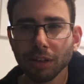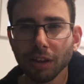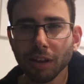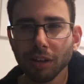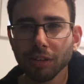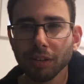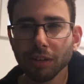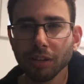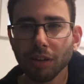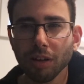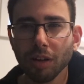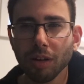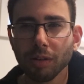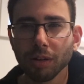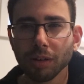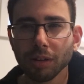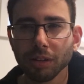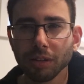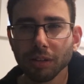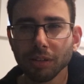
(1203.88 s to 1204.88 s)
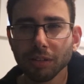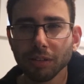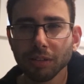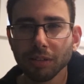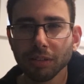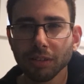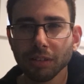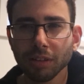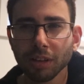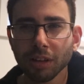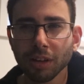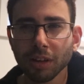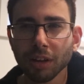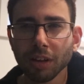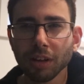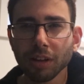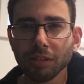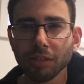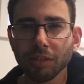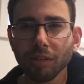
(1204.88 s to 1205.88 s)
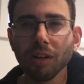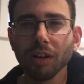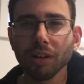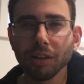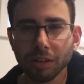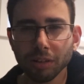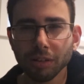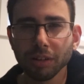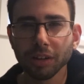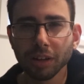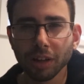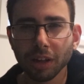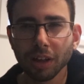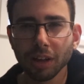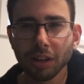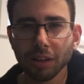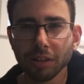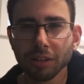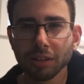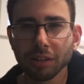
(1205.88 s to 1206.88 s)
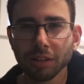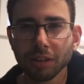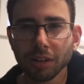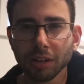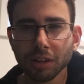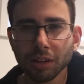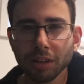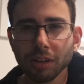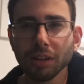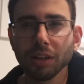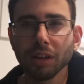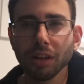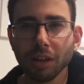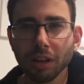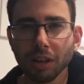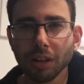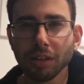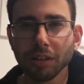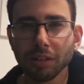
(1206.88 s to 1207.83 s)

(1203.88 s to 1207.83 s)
How's it going? It's going good, yeah? Yeah.